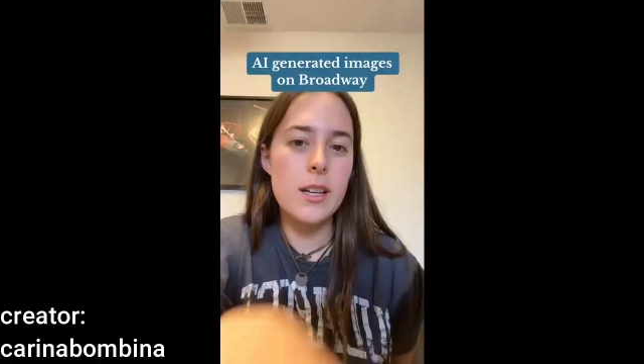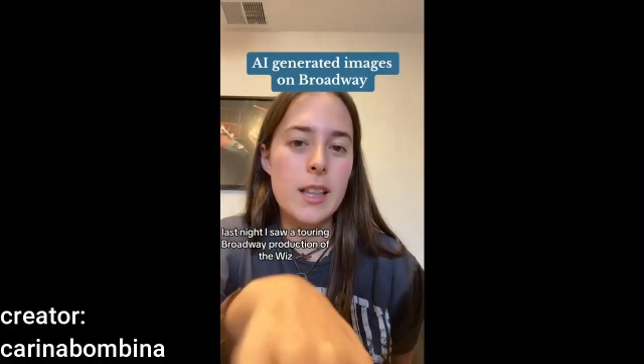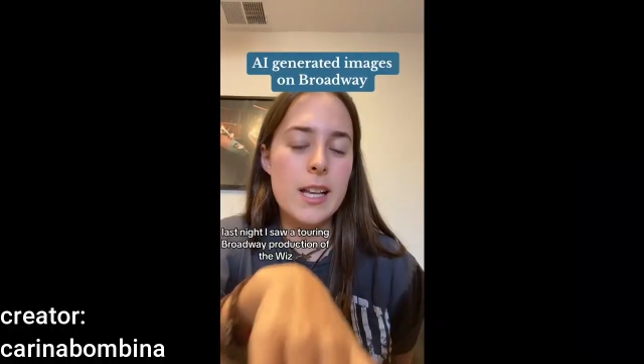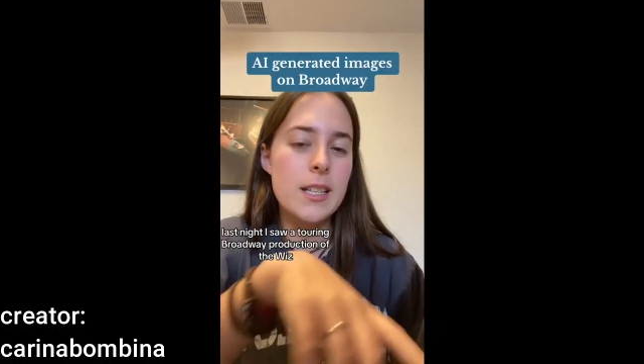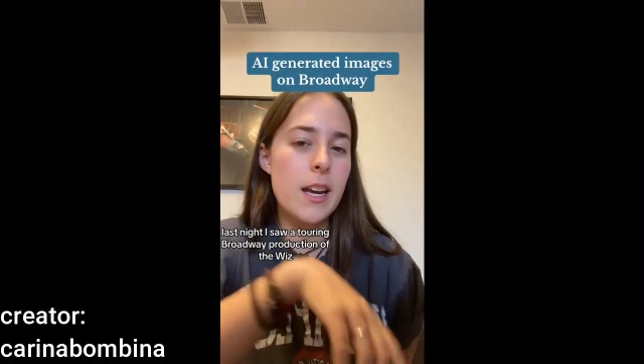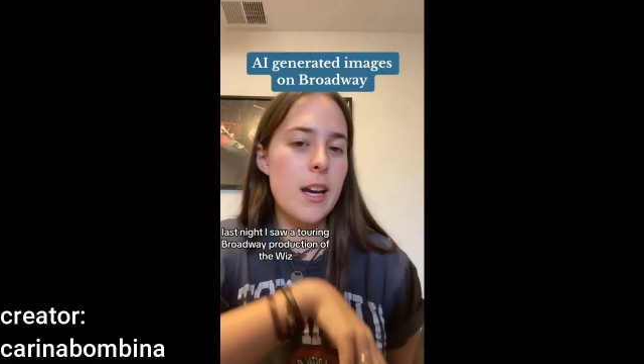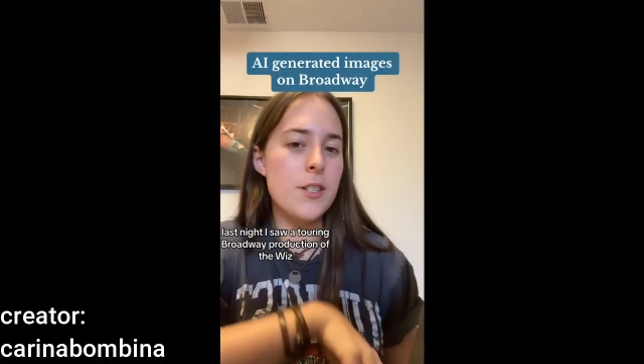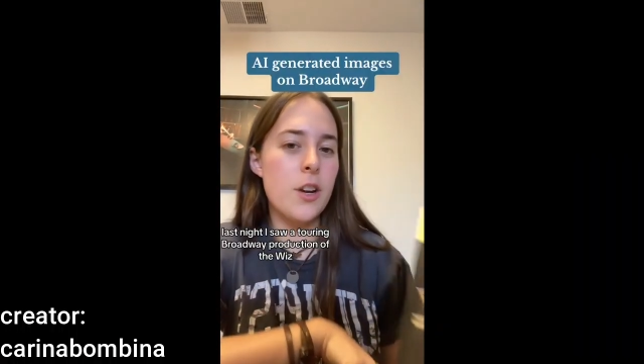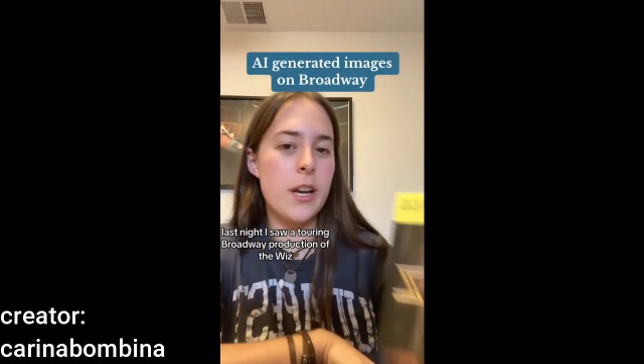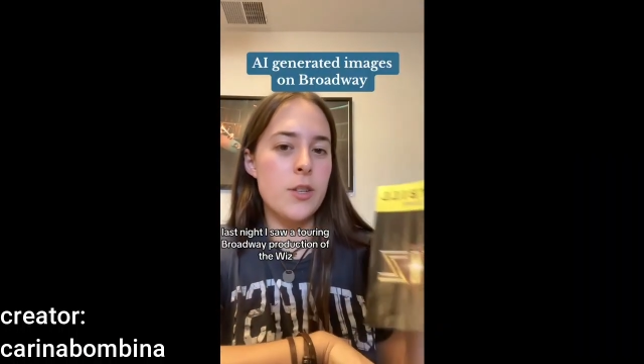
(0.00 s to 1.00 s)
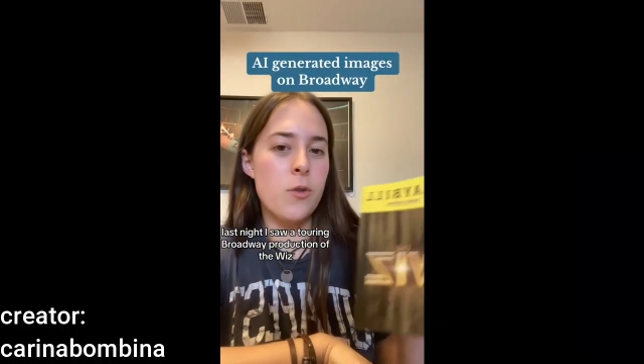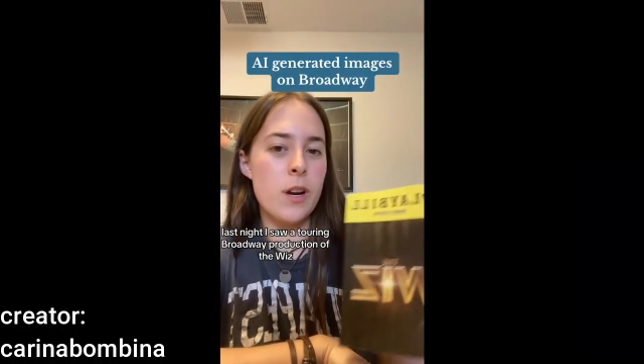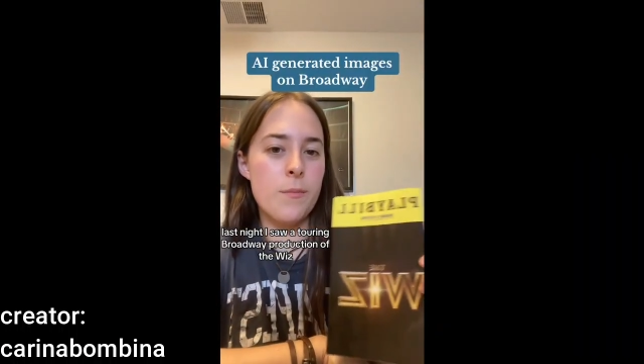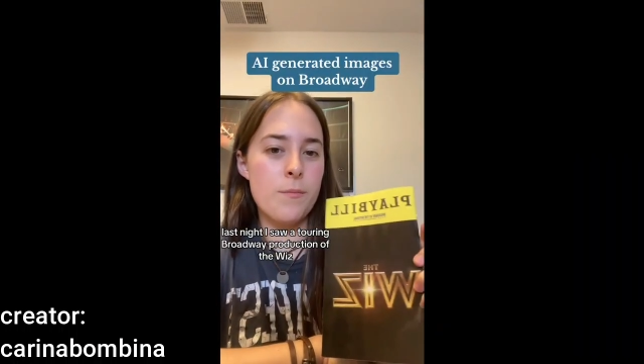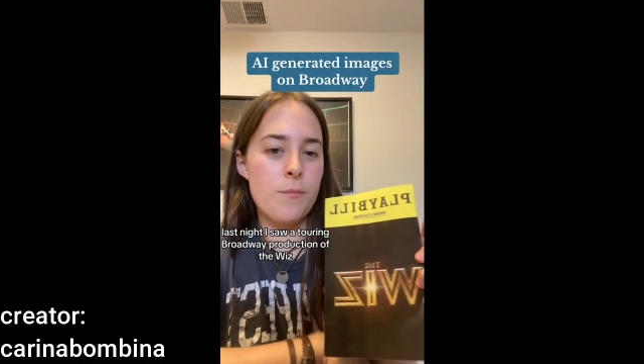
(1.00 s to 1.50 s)
Last night I saw a
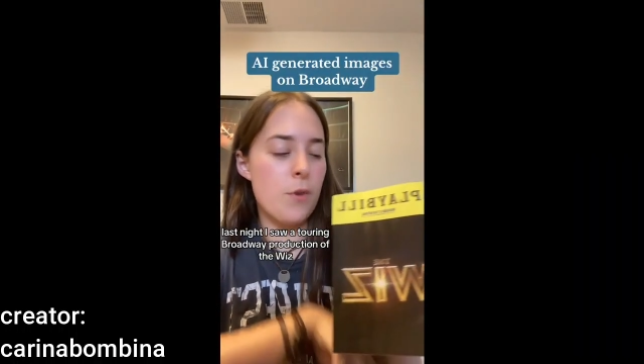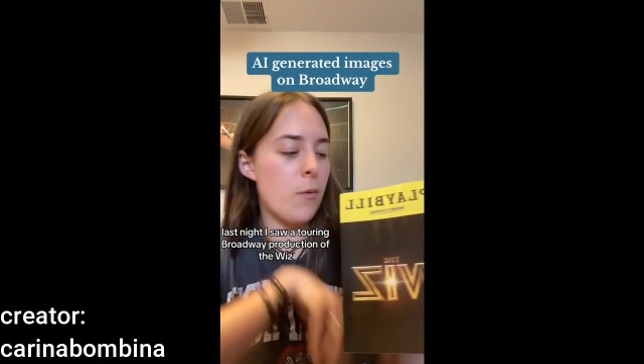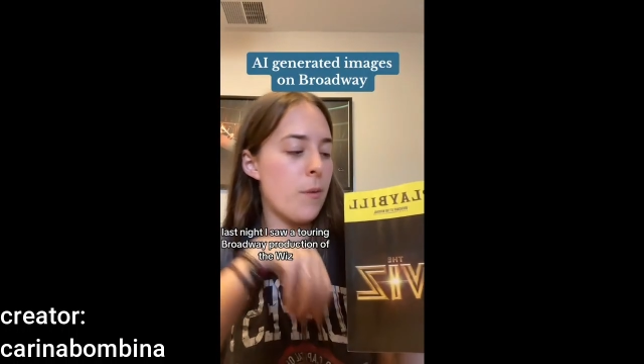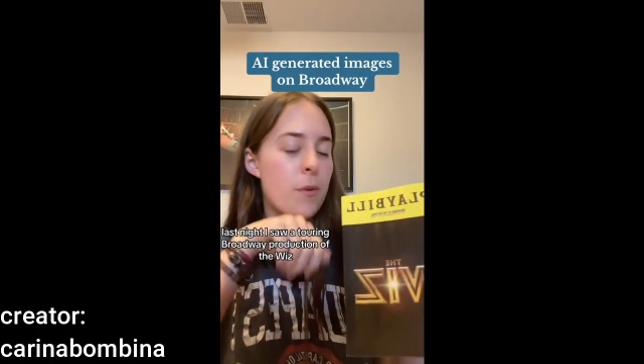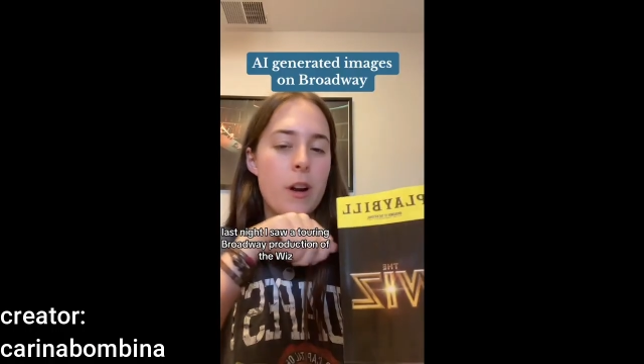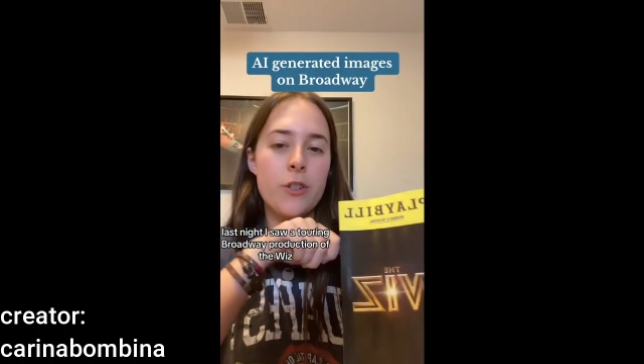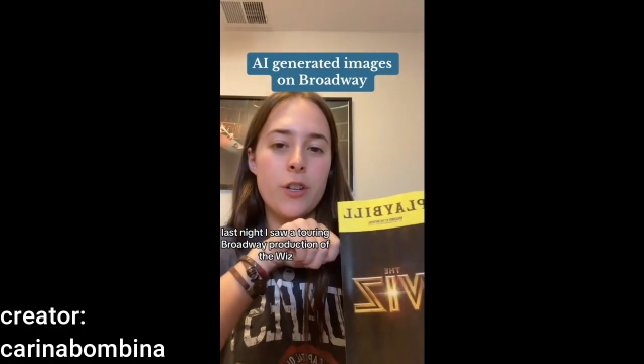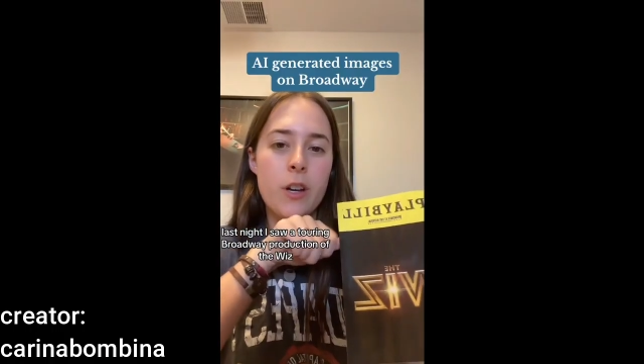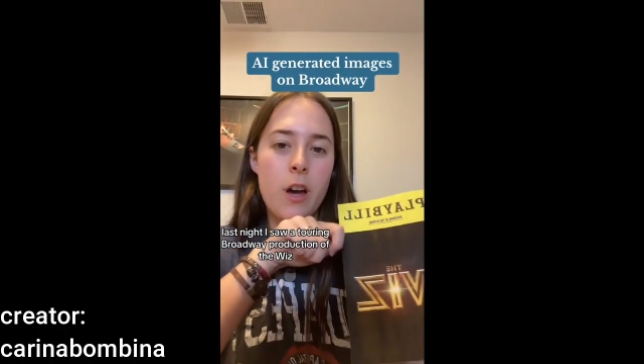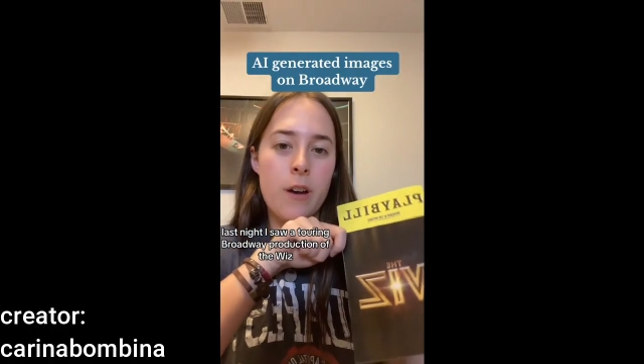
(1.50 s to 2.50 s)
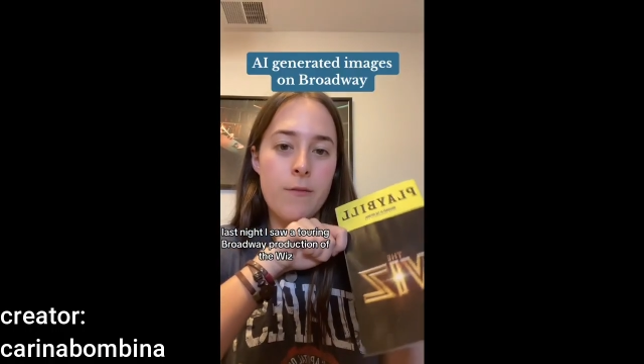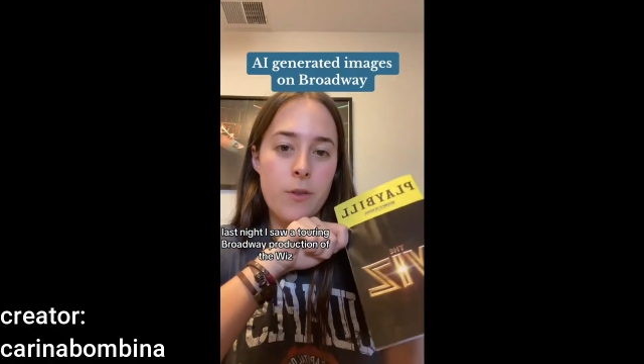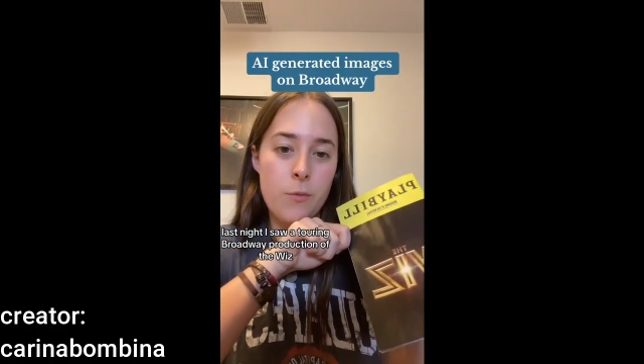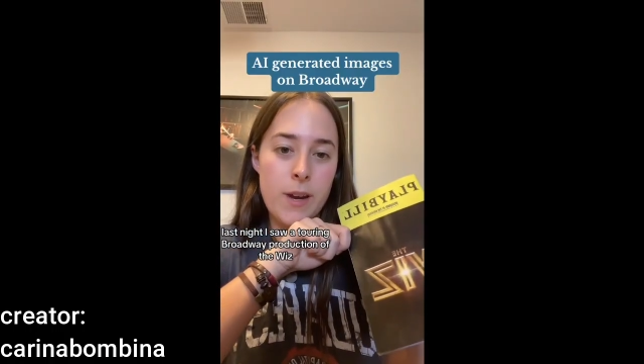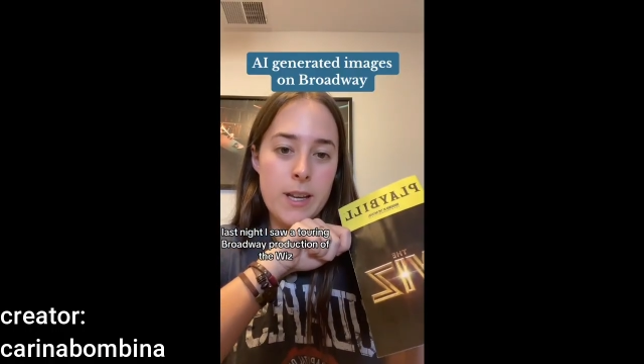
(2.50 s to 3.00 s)
touring Broadway production of
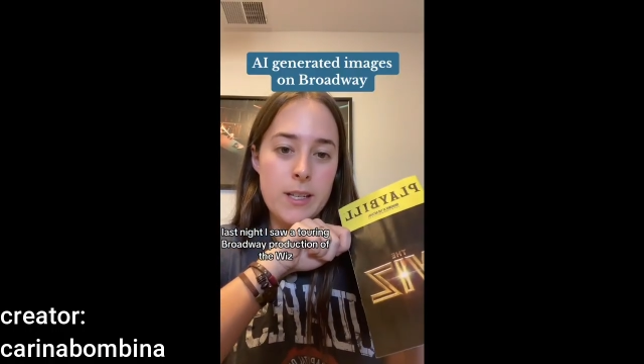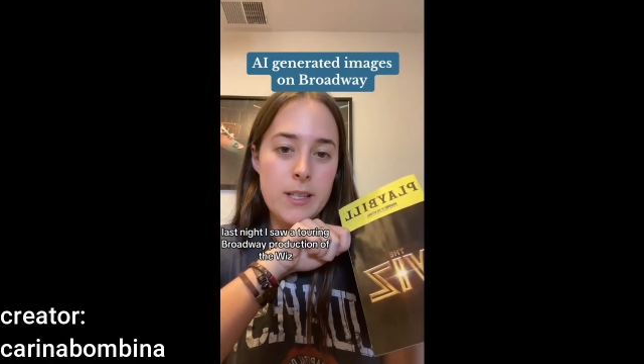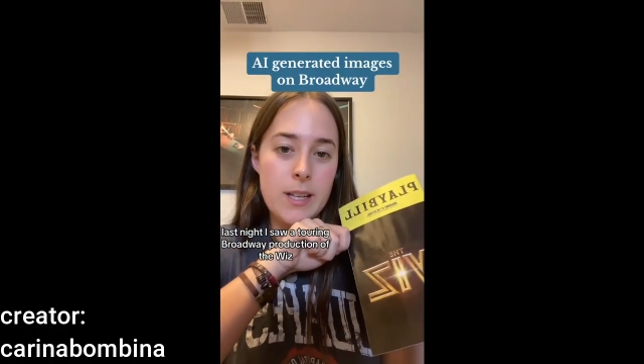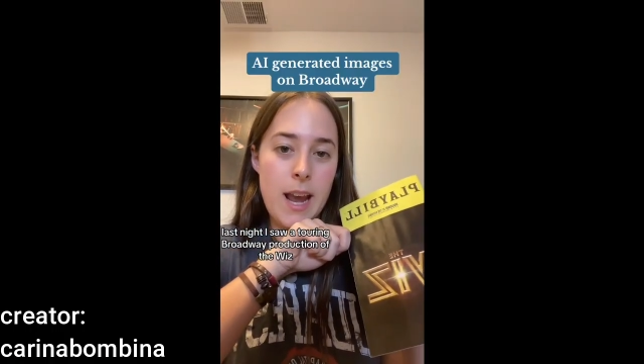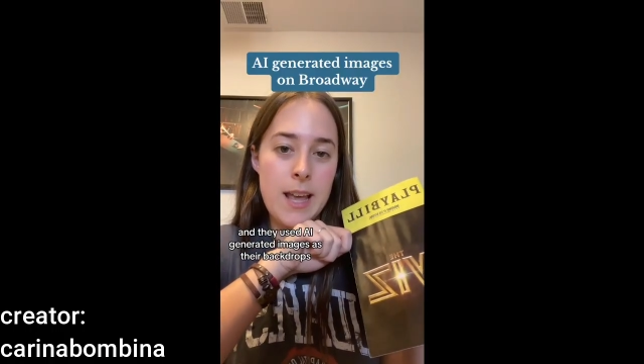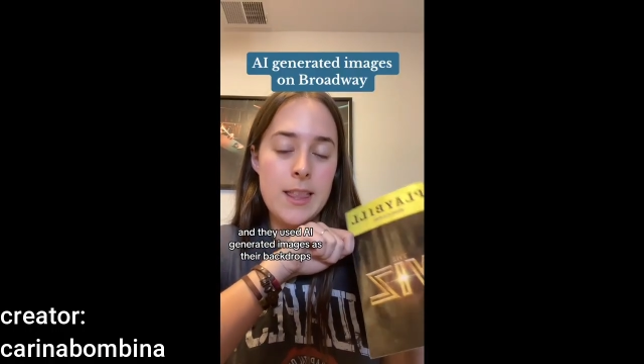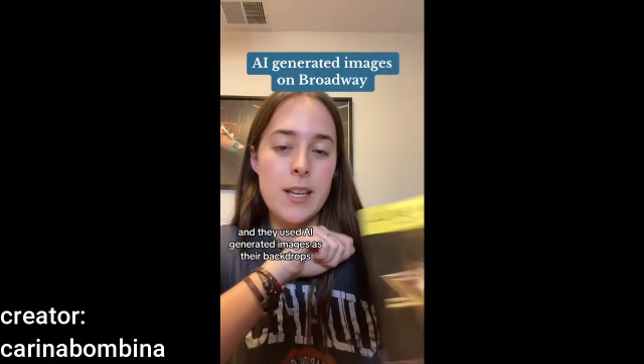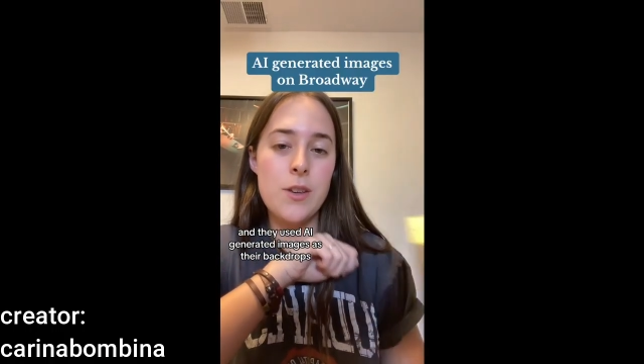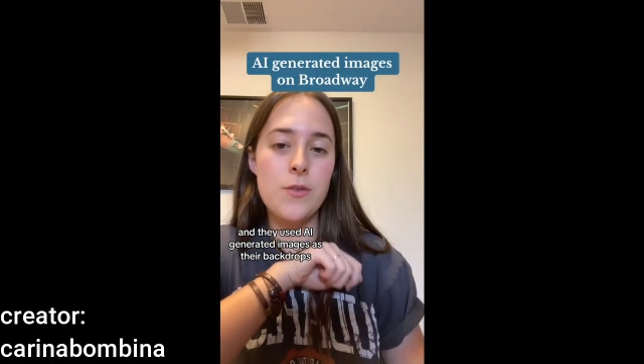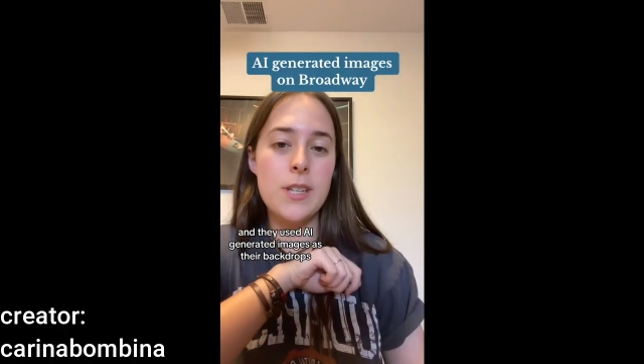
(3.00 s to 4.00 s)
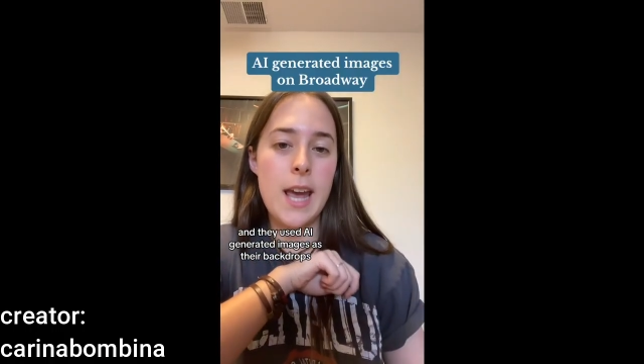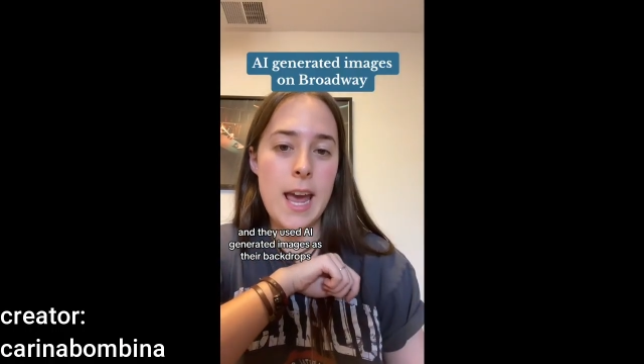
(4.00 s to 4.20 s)
The Wiz and they used